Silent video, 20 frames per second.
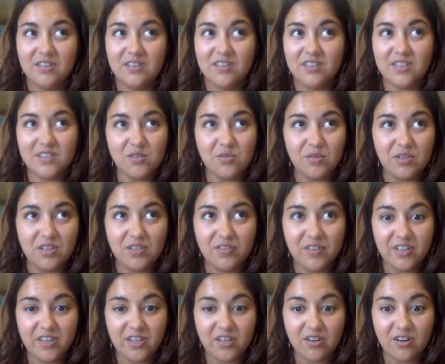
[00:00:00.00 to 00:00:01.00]
Does it really
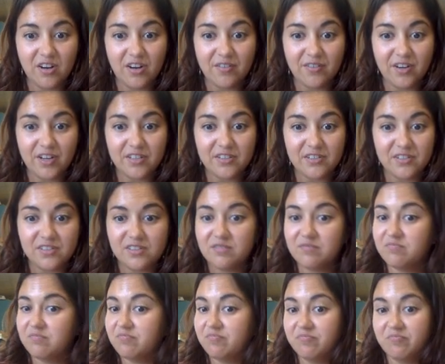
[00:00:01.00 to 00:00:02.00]
feel like you're at rest?
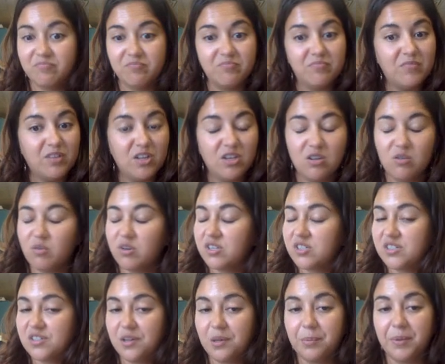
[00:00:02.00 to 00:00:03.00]
You are
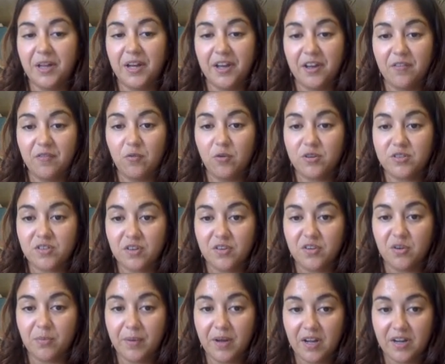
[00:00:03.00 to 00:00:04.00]
still applying a force on
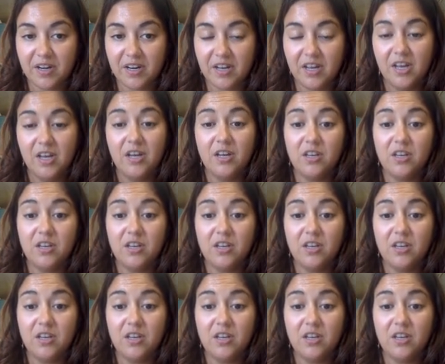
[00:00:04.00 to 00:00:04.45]
your body.